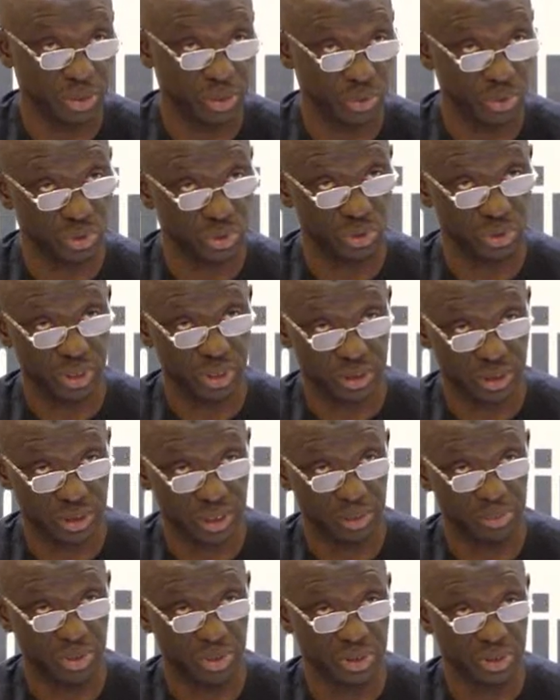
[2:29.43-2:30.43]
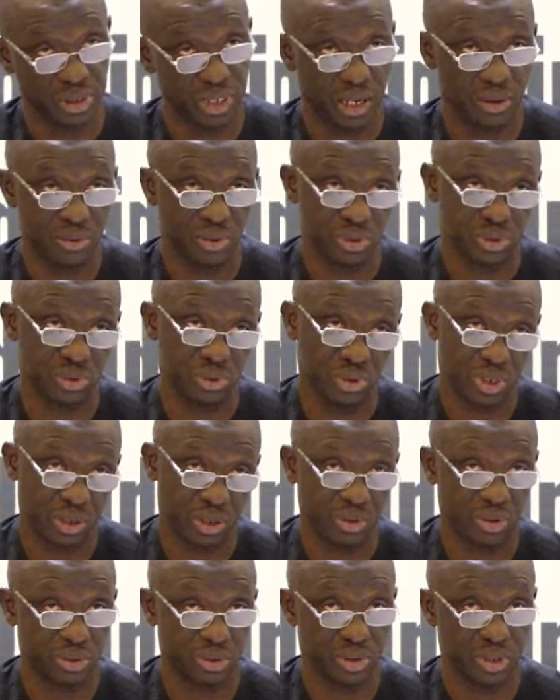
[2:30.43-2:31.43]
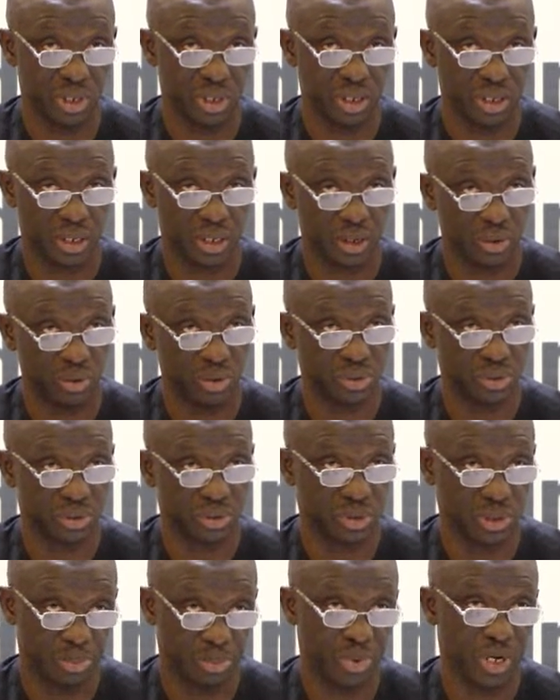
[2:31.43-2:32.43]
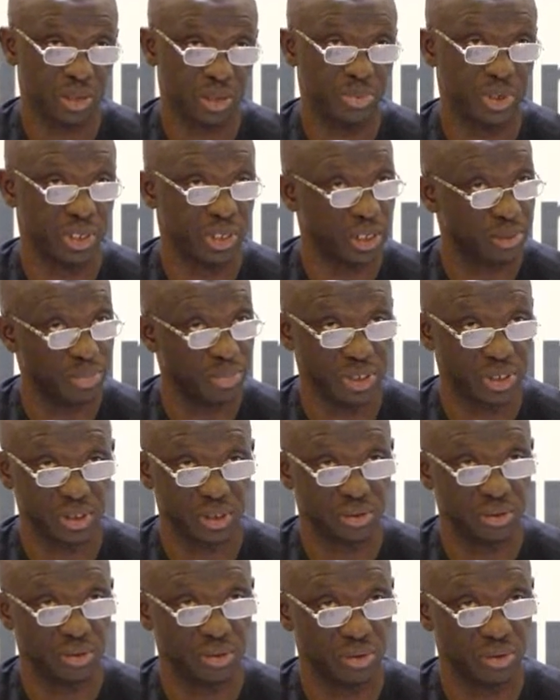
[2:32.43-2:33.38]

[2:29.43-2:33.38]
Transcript: was not established. There was no records department at Mansakonko.